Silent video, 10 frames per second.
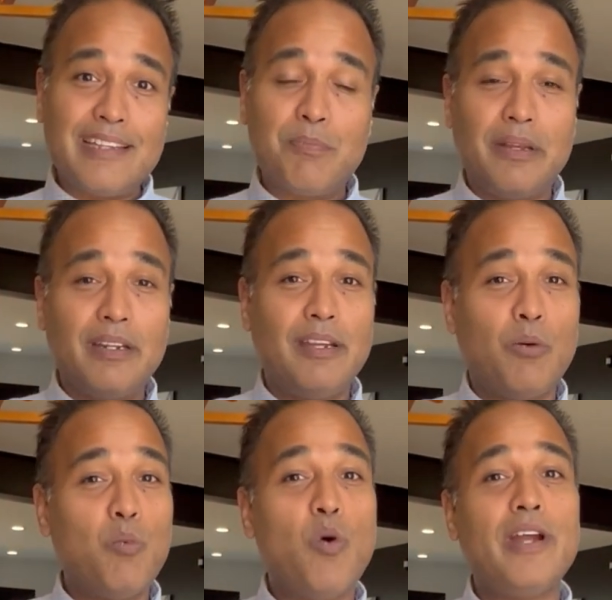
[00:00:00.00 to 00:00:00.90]
but
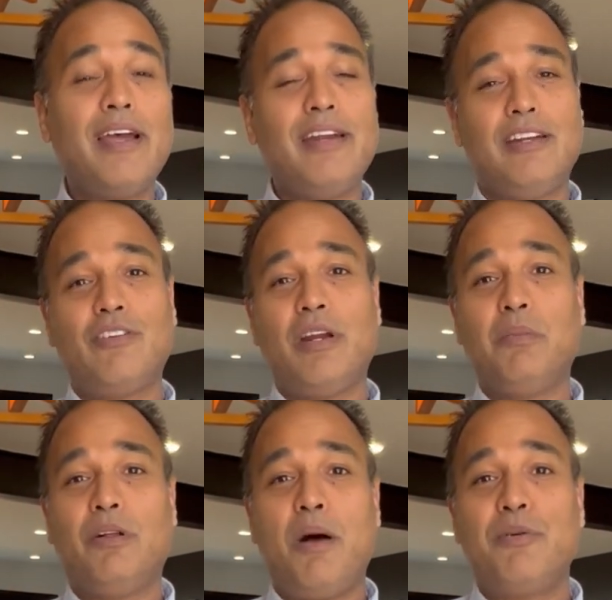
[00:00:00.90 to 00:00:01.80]
what an
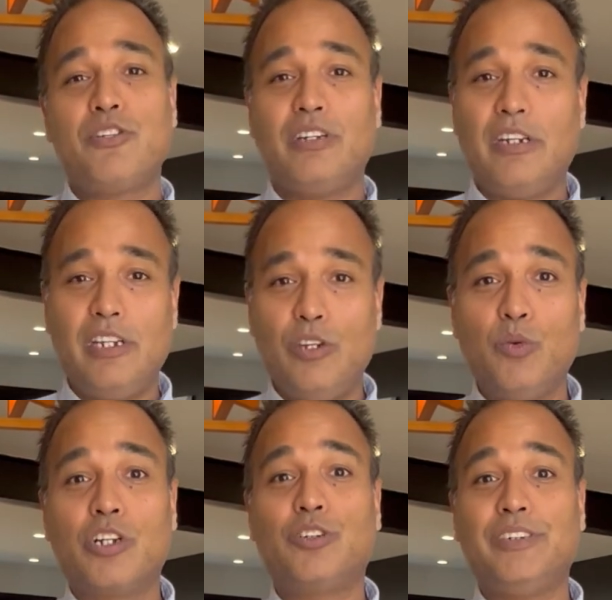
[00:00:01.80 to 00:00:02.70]
incredible opportunity you
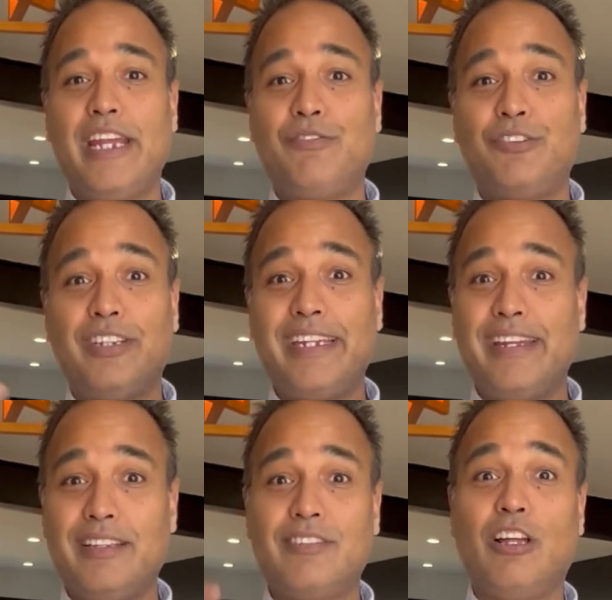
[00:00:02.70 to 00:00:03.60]
will create for the
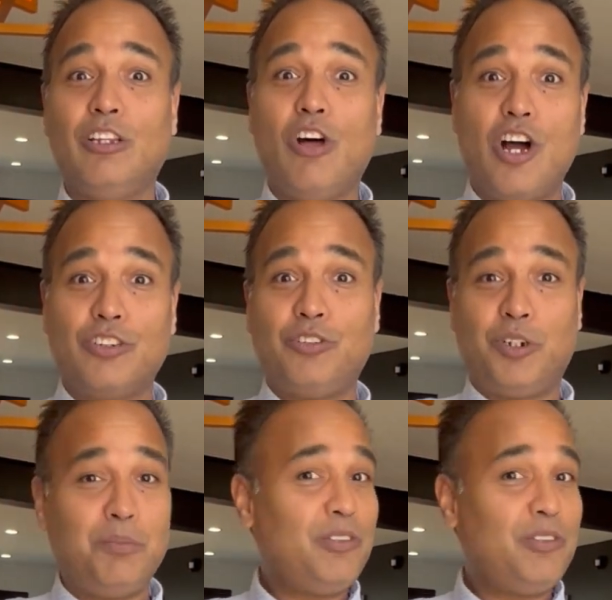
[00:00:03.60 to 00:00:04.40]
kids long term.